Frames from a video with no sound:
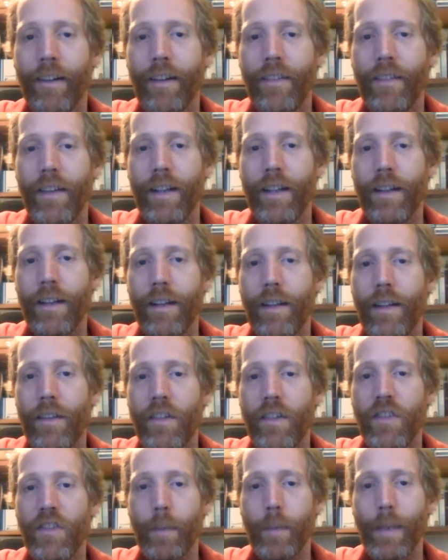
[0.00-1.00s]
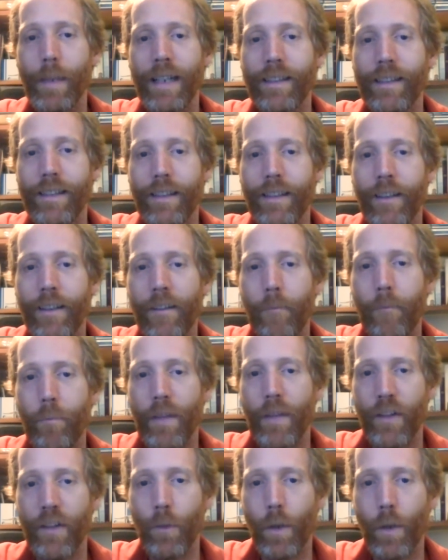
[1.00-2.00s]
and the sea beet
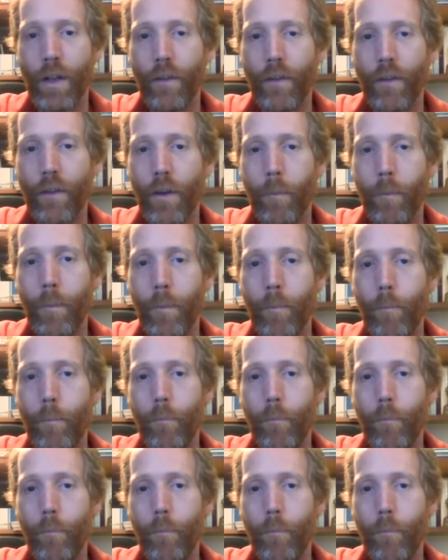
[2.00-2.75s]
is one of them.